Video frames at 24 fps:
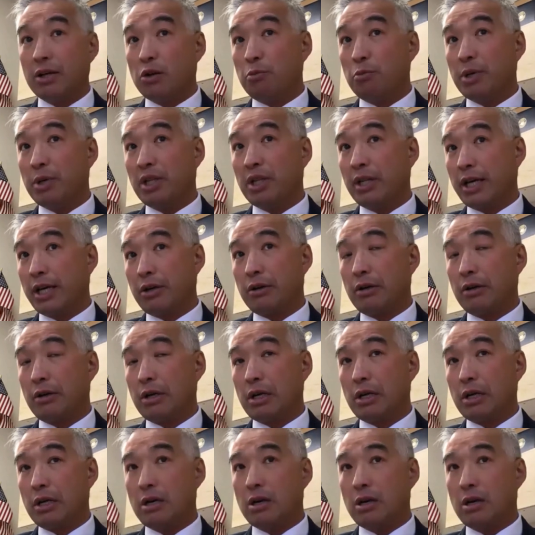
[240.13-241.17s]
an open letter
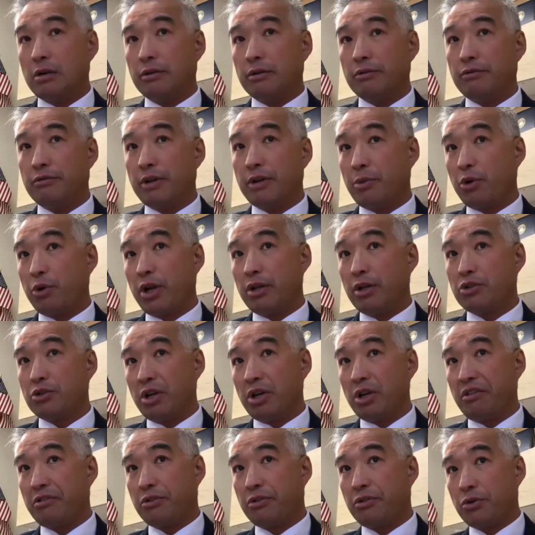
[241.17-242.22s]
on February
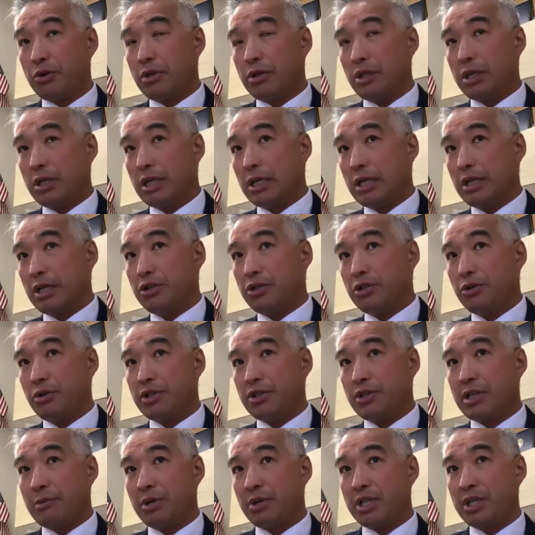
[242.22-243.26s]
23rd to
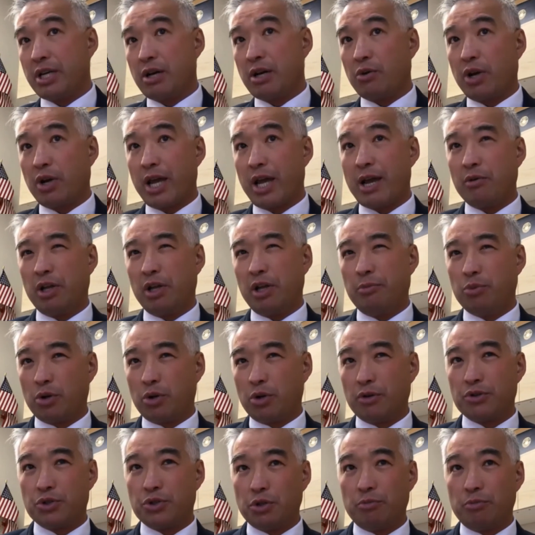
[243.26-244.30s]
the San Mateo County
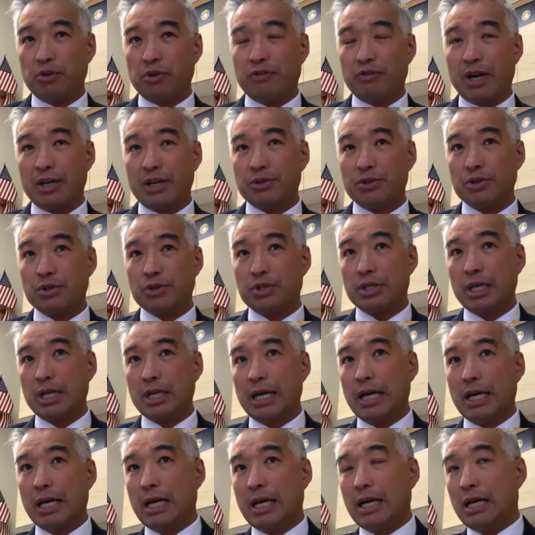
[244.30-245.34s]
Board of Supervisors
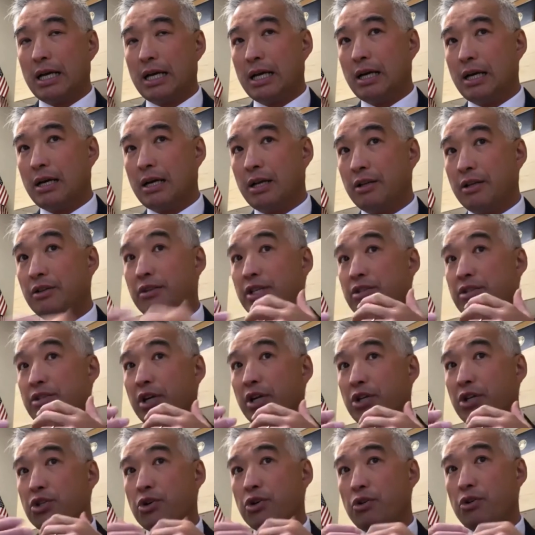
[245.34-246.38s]
and
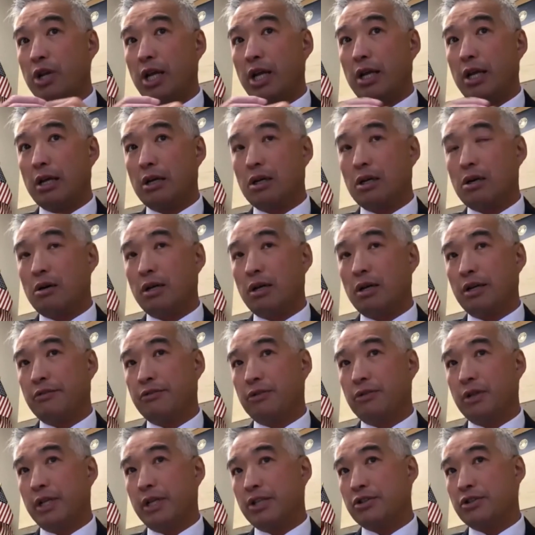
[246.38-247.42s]
District Attorney, calling
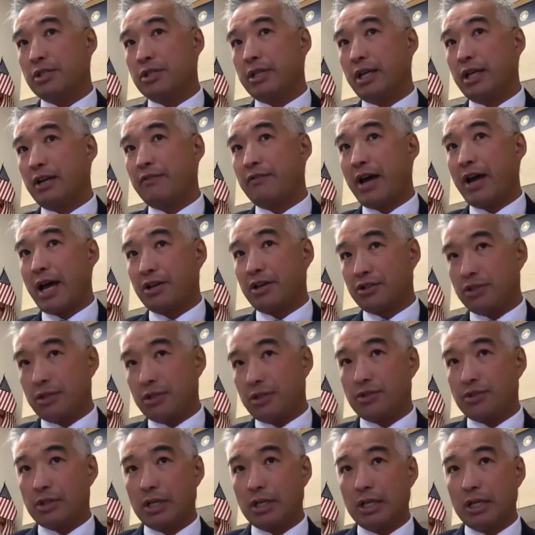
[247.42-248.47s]
for legislative
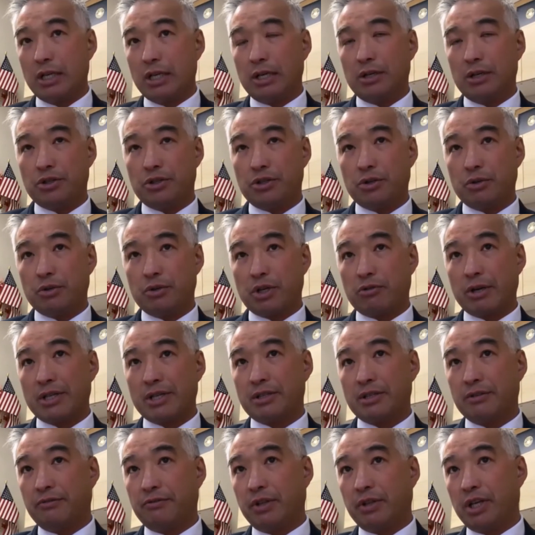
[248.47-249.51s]
actions to
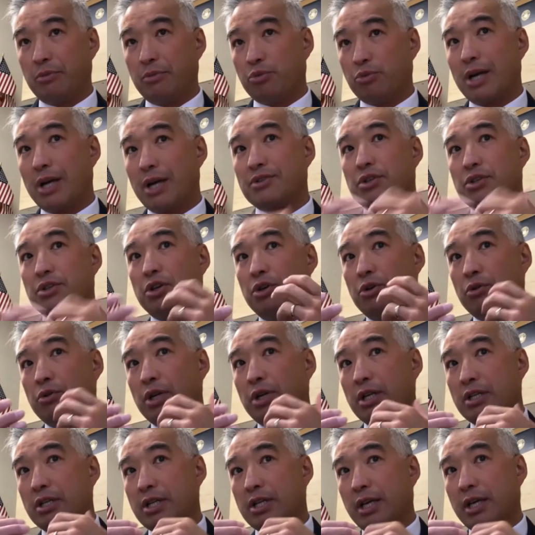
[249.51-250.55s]
aggressively
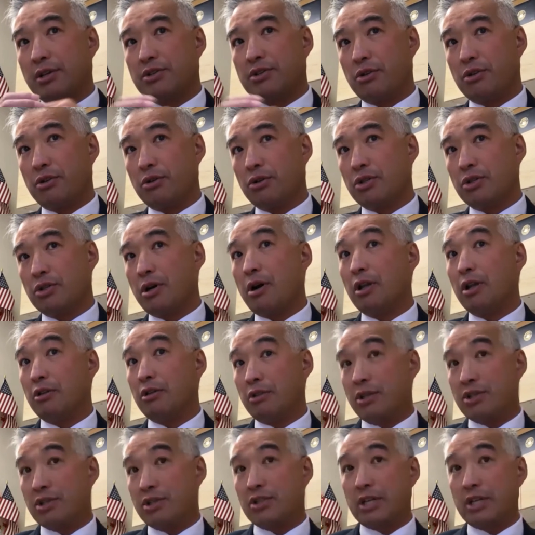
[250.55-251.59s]
prosecute and take
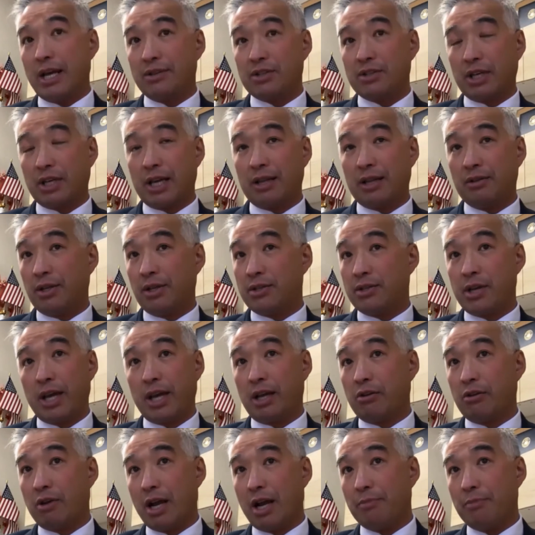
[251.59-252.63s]
zero-tolerance stance against these
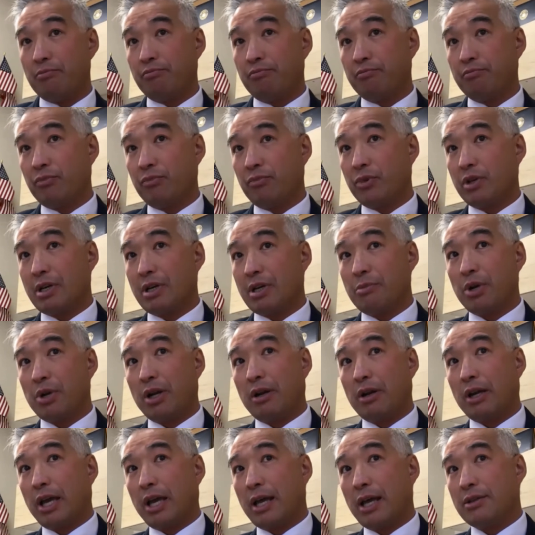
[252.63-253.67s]
hate crime
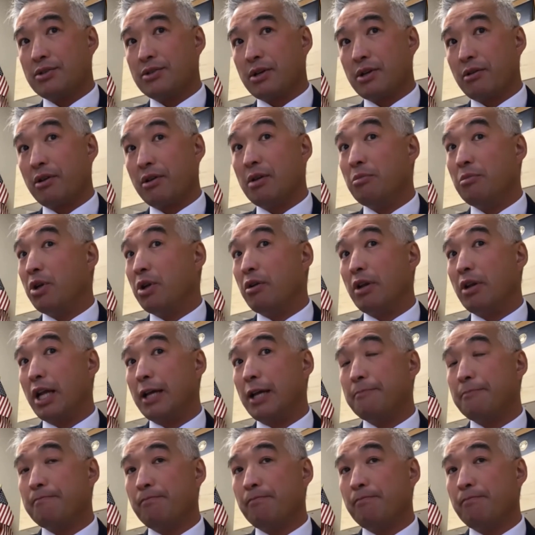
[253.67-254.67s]
committed against our community.